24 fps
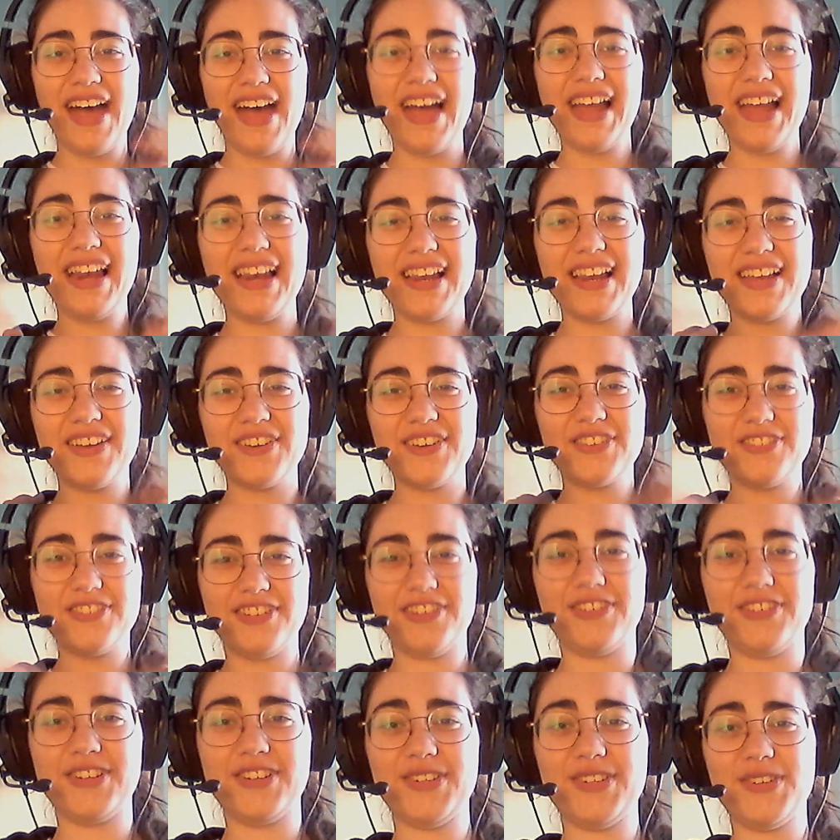Hello
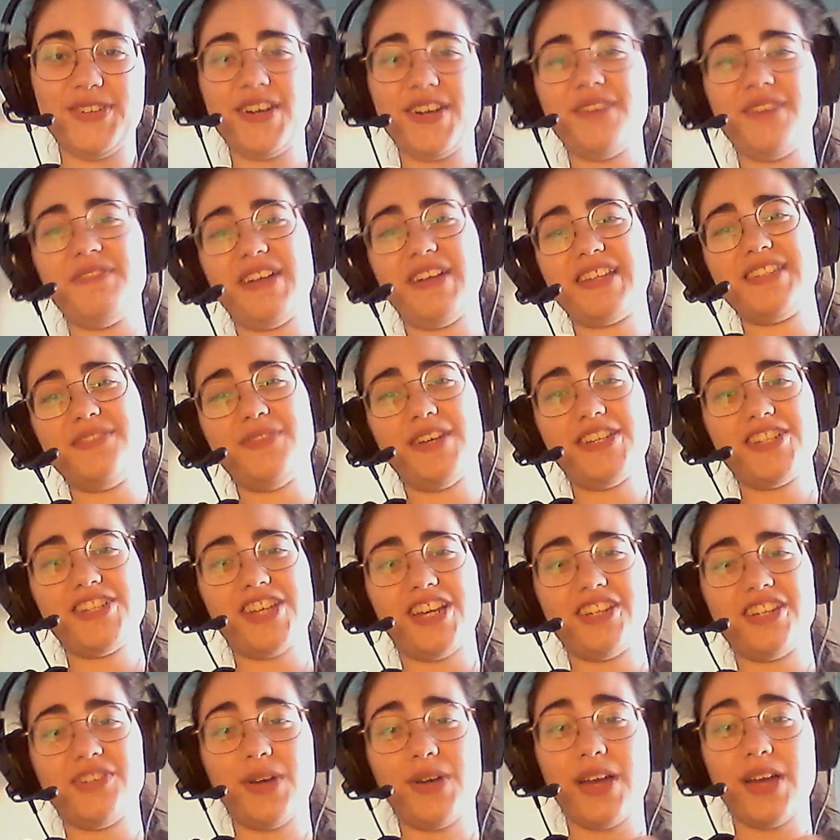everyone and welcome back to my
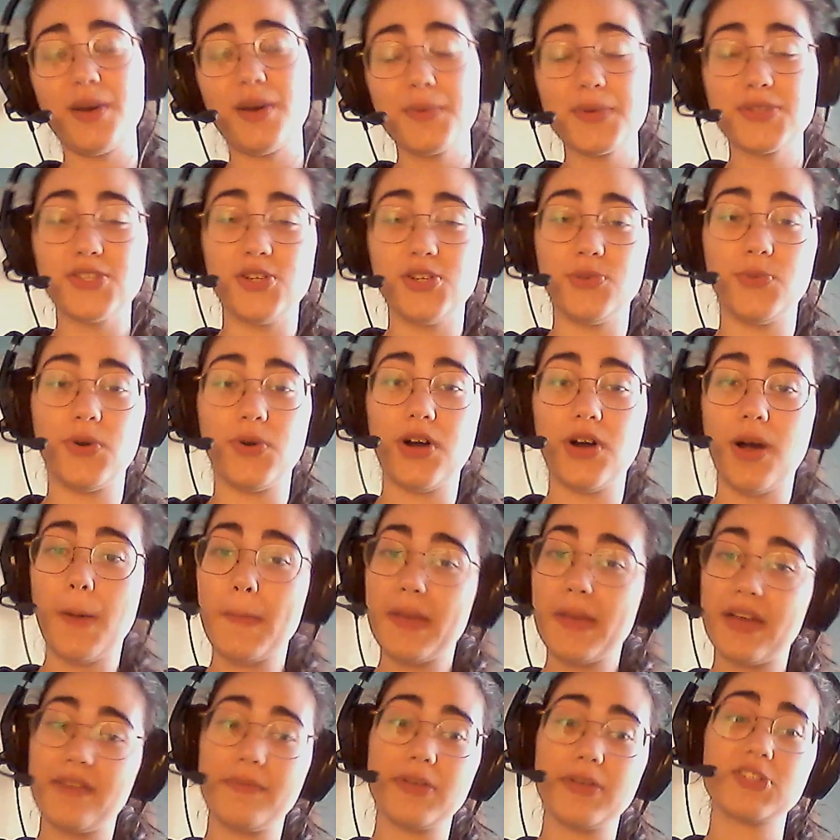channel. I hope you're doing well.
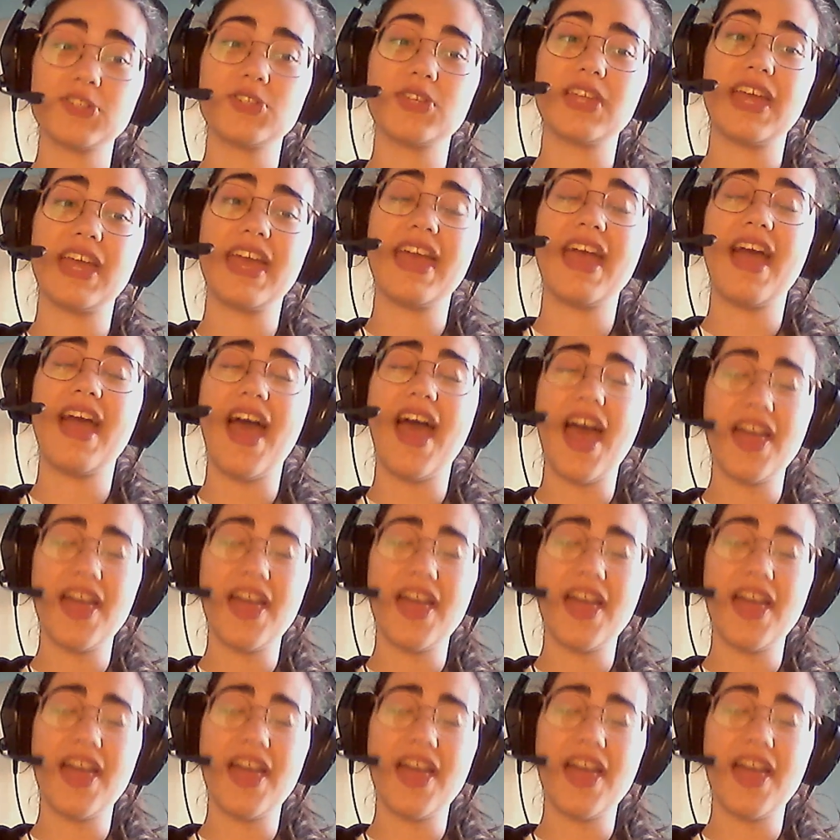Hope you have a magical day.